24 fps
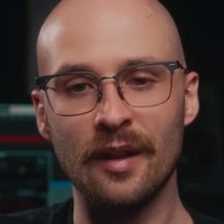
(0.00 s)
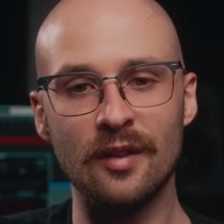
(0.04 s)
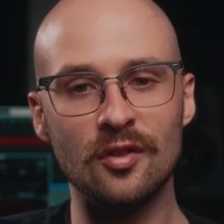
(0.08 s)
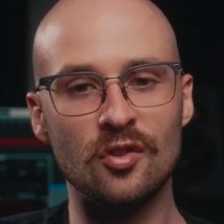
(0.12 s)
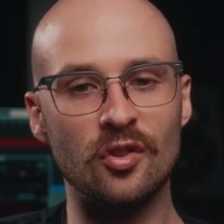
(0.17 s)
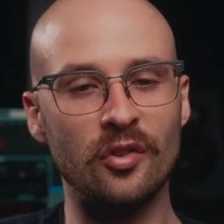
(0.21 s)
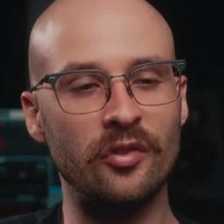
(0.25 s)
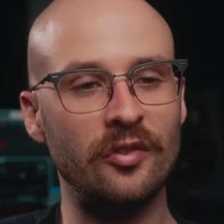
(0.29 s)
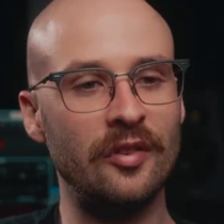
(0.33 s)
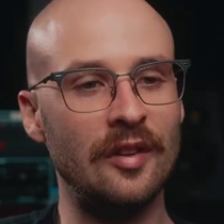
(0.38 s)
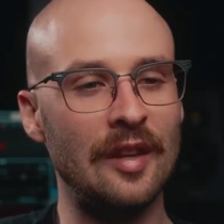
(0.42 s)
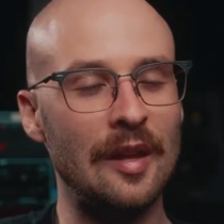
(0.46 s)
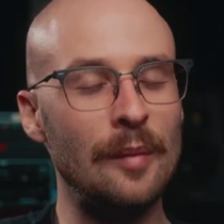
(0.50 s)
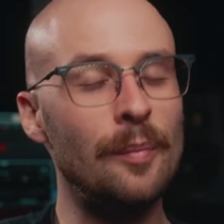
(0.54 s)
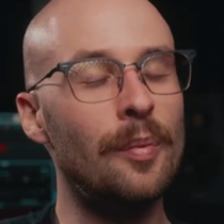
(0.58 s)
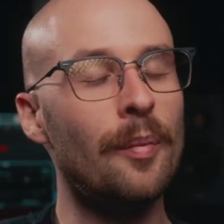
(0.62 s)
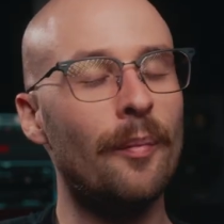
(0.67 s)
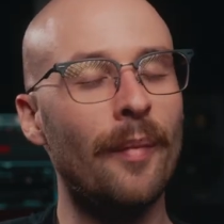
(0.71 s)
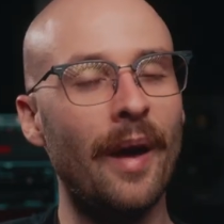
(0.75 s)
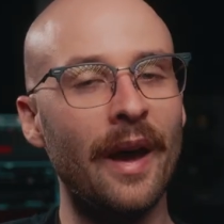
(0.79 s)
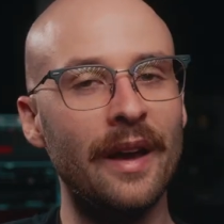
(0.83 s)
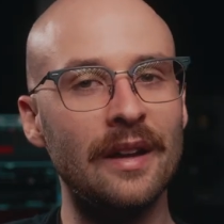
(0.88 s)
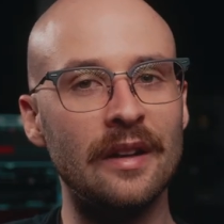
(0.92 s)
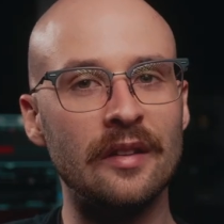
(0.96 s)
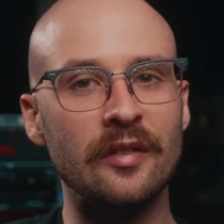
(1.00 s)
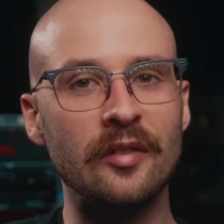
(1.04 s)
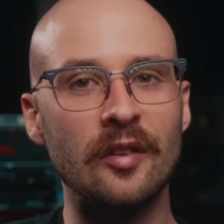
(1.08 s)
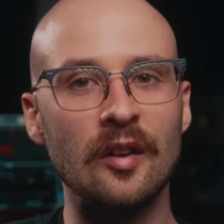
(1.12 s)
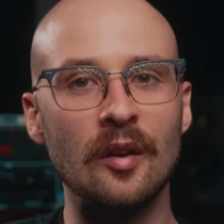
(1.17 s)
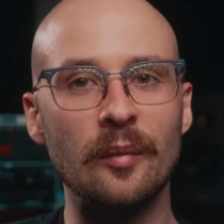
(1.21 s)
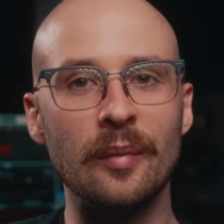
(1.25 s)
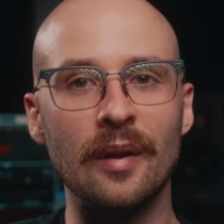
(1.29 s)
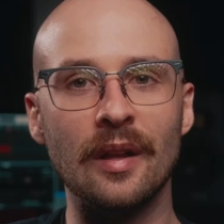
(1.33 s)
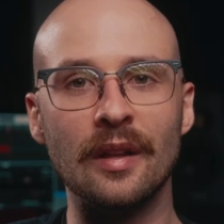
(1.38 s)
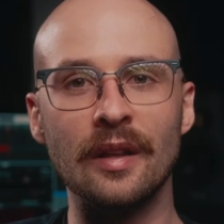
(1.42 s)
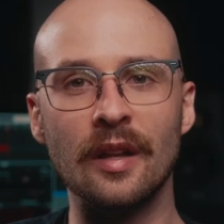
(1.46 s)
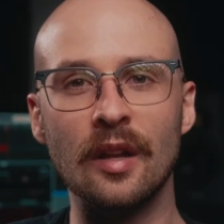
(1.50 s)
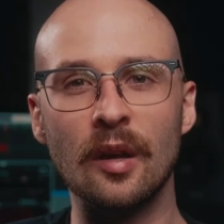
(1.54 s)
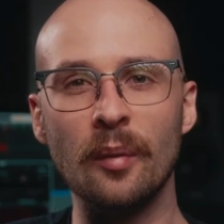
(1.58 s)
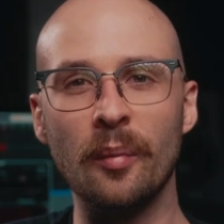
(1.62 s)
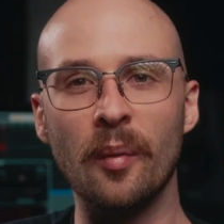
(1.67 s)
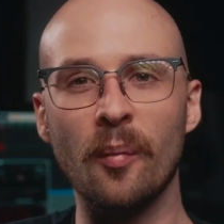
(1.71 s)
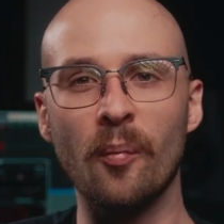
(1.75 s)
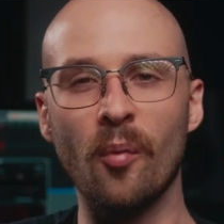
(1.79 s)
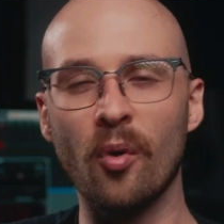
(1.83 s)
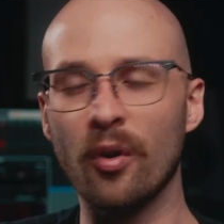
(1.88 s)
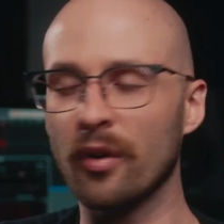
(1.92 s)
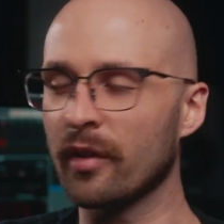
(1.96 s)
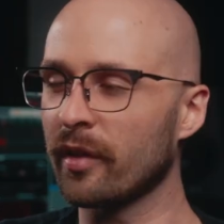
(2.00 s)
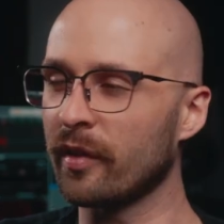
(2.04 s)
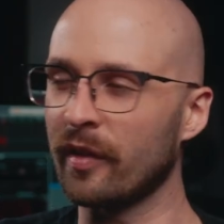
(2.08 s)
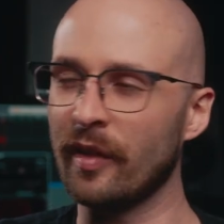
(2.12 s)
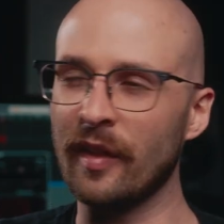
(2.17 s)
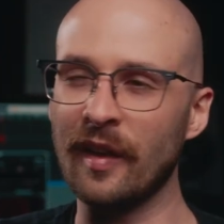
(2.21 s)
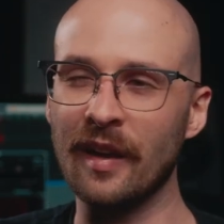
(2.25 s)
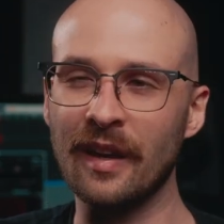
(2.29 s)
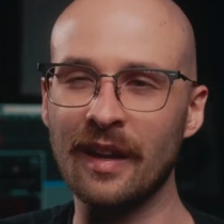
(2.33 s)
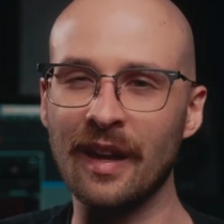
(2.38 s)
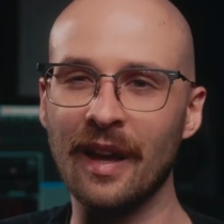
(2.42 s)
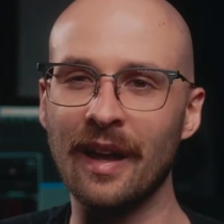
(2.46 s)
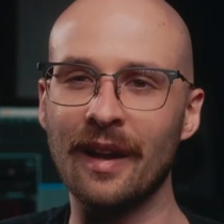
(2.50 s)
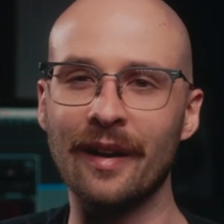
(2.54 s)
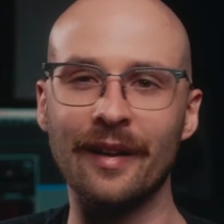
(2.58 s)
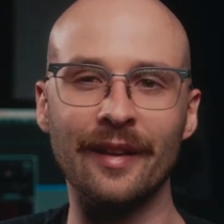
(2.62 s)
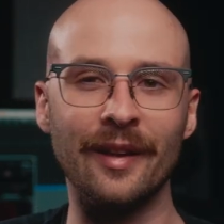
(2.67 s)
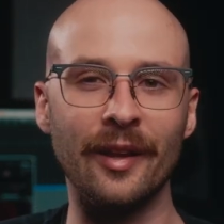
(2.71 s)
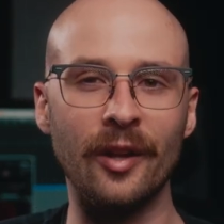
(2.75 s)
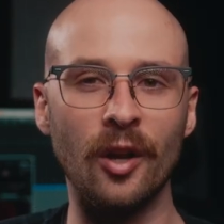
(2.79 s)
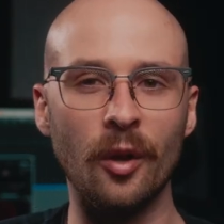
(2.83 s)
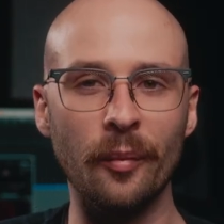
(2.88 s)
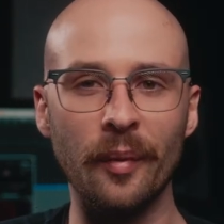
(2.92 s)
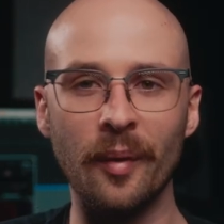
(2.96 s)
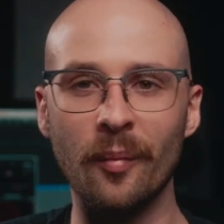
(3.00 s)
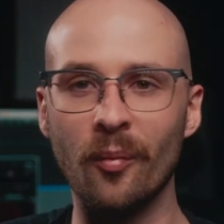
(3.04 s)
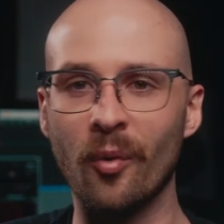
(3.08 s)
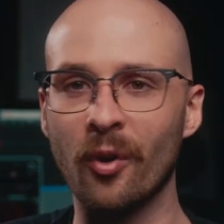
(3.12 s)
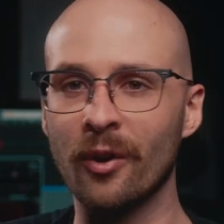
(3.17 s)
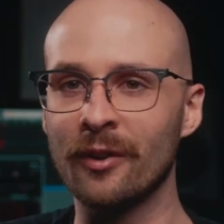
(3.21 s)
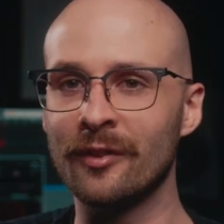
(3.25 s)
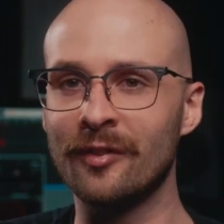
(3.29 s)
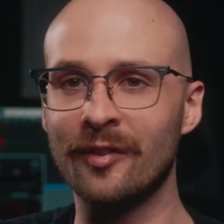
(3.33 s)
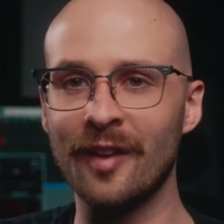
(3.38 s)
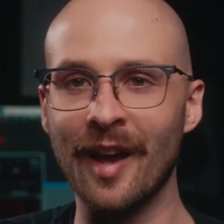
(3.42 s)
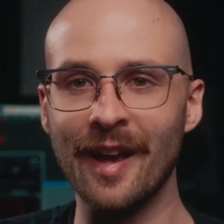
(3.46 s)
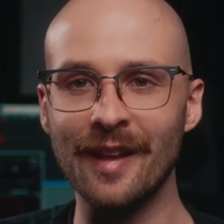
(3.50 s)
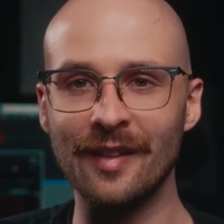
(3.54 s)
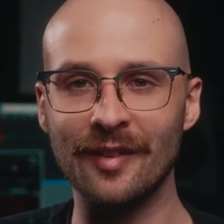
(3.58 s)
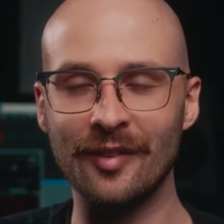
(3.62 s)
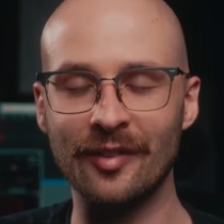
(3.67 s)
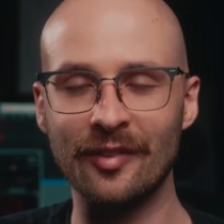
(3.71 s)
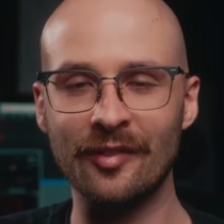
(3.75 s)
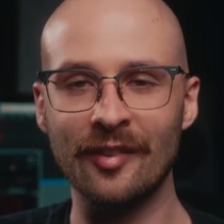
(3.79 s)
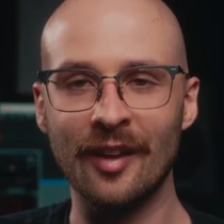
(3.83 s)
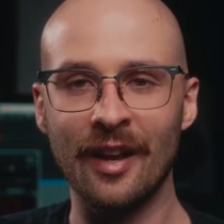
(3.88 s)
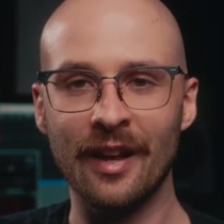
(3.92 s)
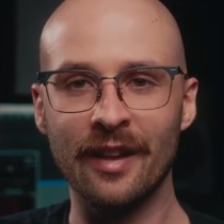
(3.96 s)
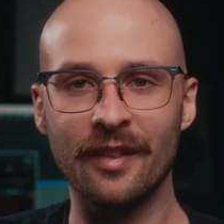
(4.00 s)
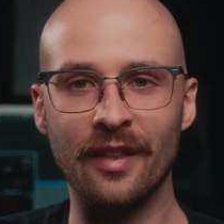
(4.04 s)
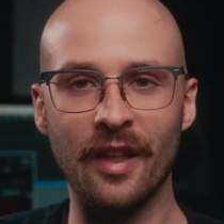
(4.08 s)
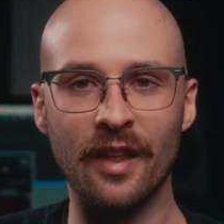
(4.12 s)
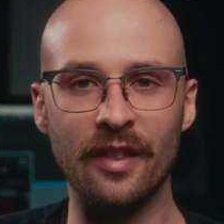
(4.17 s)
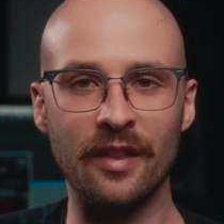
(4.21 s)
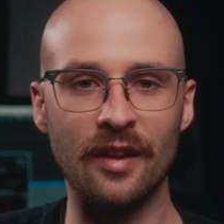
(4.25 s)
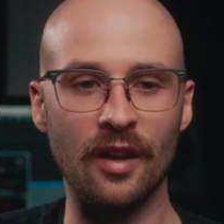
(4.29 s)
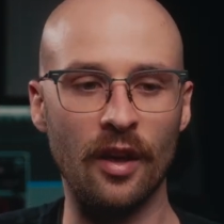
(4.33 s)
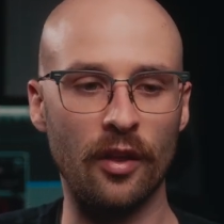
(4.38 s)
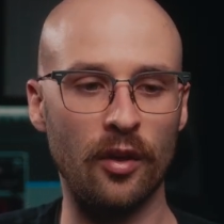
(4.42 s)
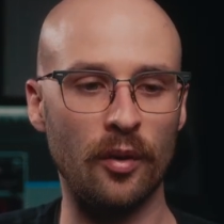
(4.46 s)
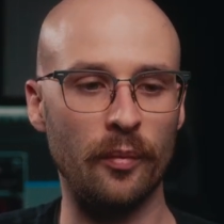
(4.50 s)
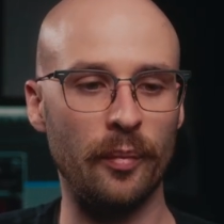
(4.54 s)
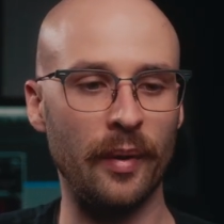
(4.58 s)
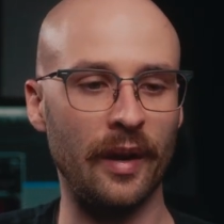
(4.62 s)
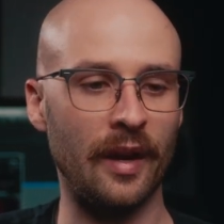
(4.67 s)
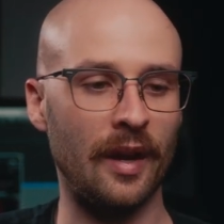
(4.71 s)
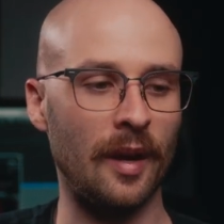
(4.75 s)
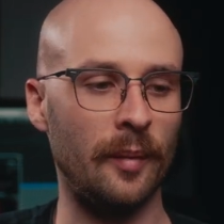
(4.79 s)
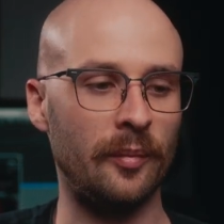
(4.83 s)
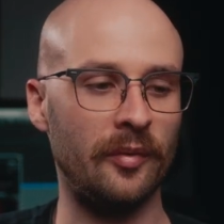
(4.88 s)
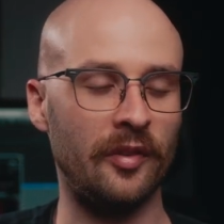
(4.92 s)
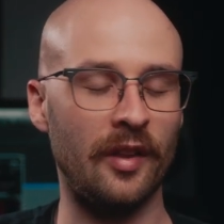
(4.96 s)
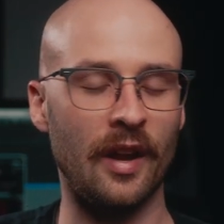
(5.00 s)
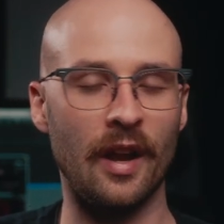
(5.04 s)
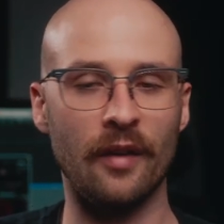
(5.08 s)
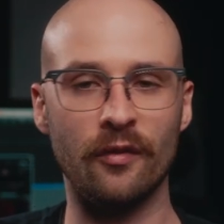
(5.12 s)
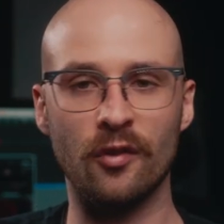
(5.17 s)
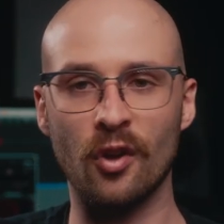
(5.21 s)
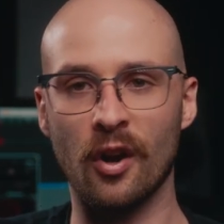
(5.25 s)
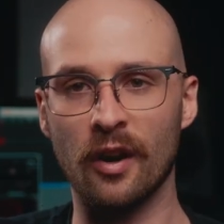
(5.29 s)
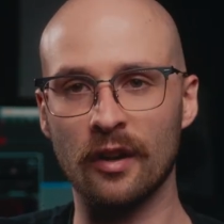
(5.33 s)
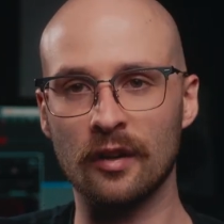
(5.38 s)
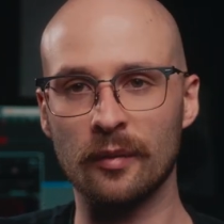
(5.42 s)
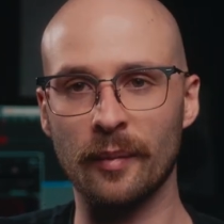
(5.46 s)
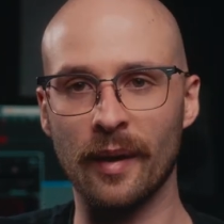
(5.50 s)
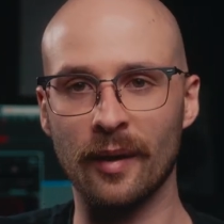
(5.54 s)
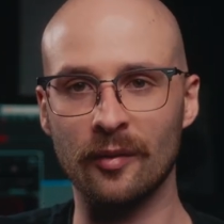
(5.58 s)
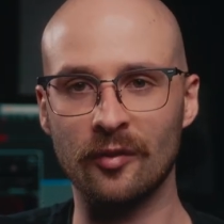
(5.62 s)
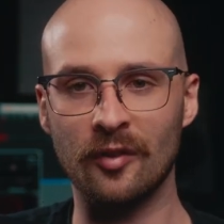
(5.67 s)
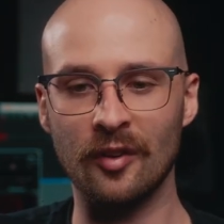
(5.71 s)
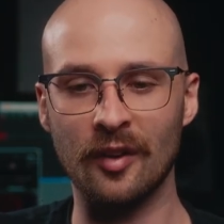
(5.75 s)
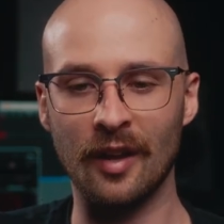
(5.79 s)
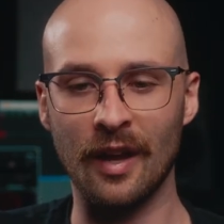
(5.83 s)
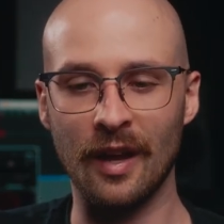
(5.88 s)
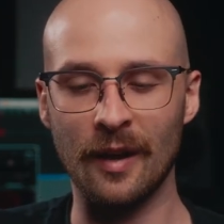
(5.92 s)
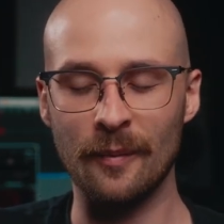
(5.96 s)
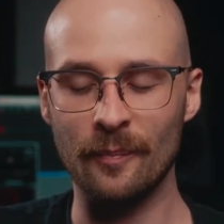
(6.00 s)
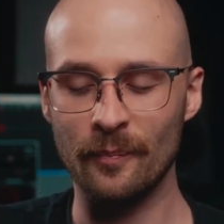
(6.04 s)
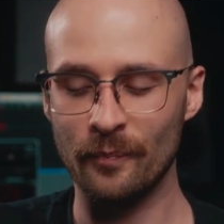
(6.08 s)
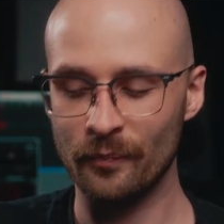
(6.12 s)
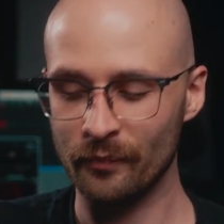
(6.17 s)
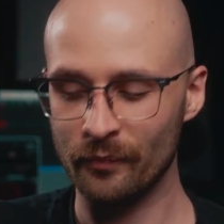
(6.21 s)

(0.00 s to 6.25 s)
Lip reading: Just keep in mind it's going to be a little bit more thick and a little bit more dense than the other pickups that I've talked about today.